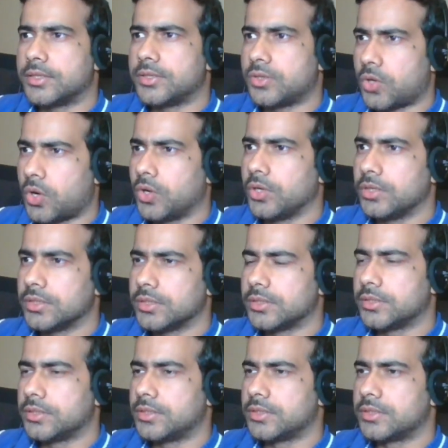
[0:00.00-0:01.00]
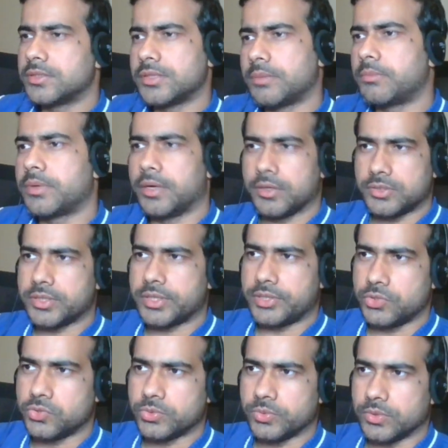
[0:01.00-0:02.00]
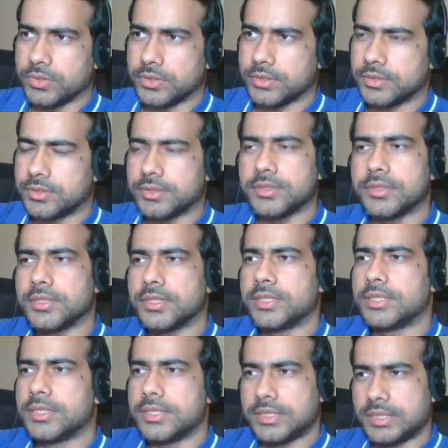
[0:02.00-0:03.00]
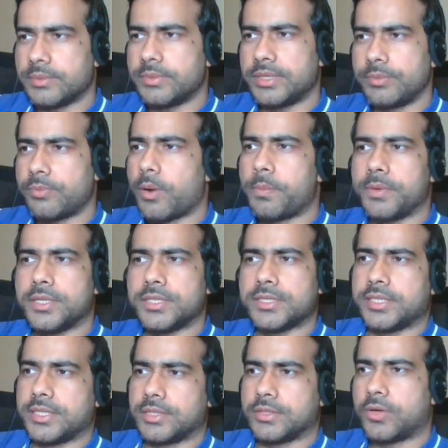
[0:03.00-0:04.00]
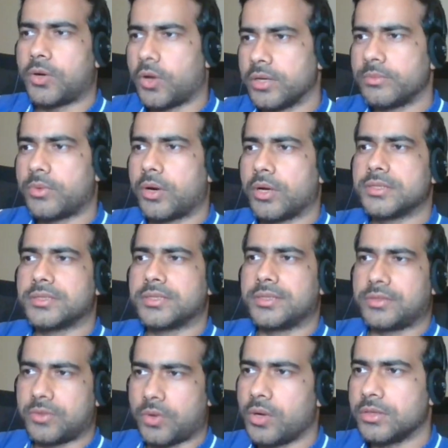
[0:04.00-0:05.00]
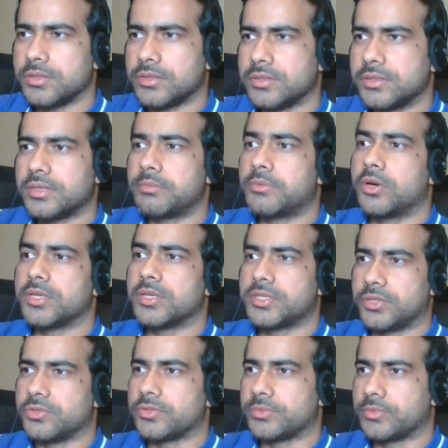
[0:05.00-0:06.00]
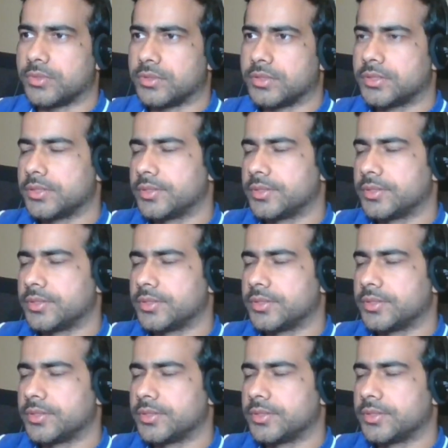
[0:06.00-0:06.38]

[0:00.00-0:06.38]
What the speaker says: wrong, some models are useful. It's a very popular saying. All models are wrong, some models are useful.